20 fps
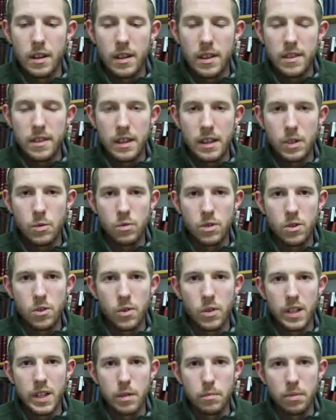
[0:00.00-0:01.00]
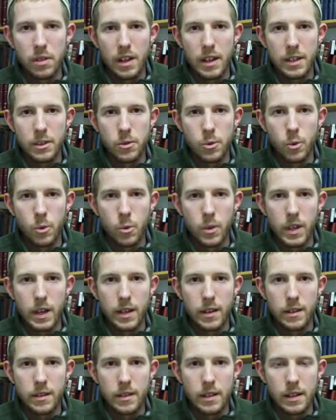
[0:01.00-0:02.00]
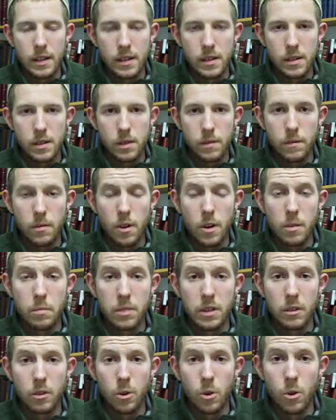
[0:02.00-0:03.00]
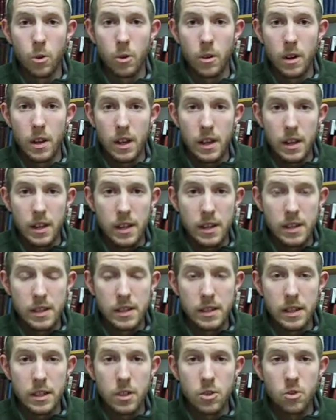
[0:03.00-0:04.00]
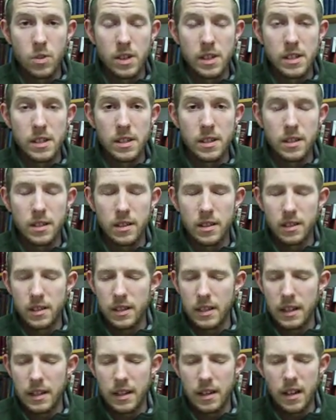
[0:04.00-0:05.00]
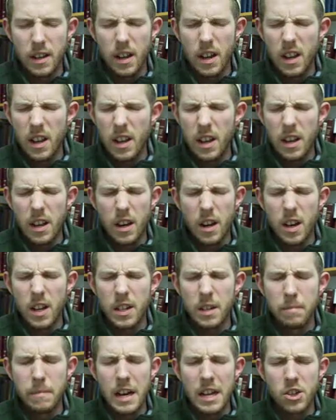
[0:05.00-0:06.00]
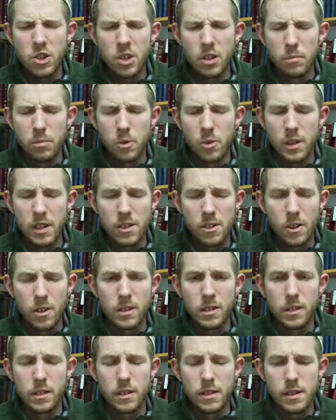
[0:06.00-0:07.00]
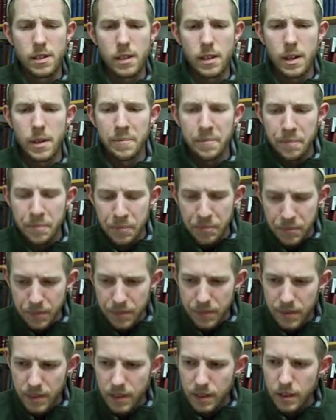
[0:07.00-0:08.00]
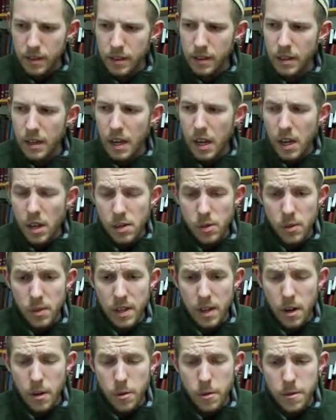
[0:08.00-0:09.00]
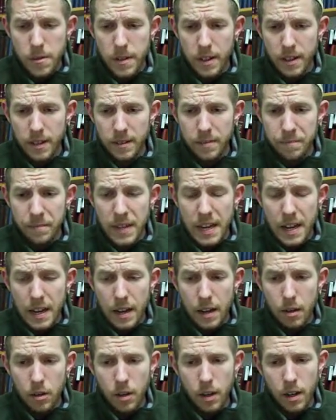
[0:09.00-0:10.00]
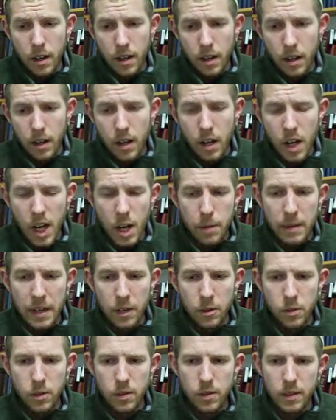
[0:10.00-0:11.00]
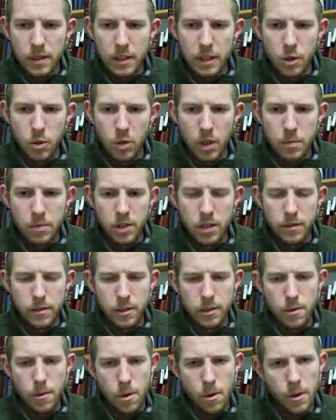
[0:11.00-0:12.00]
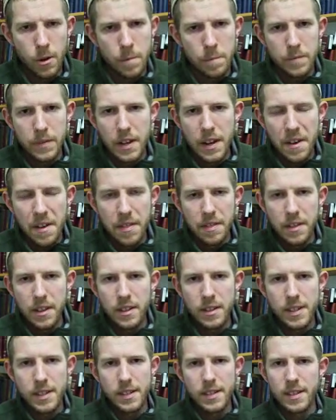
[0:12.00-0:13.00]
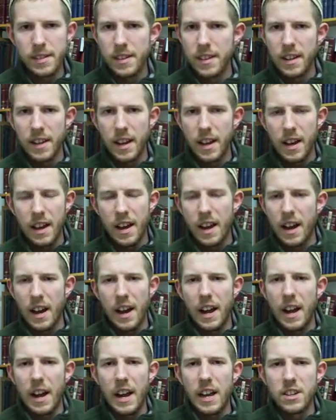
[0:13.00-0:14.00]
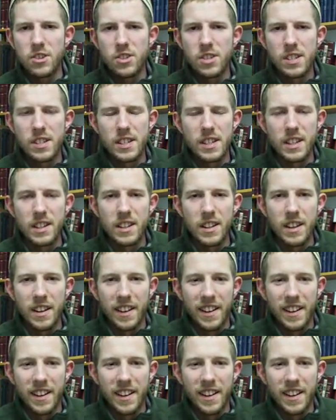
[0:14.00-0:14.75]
things which only apply to created things, far below his transcendent and unimaginable exaltedness. So the other thing about the corruption of the Torah, this I just see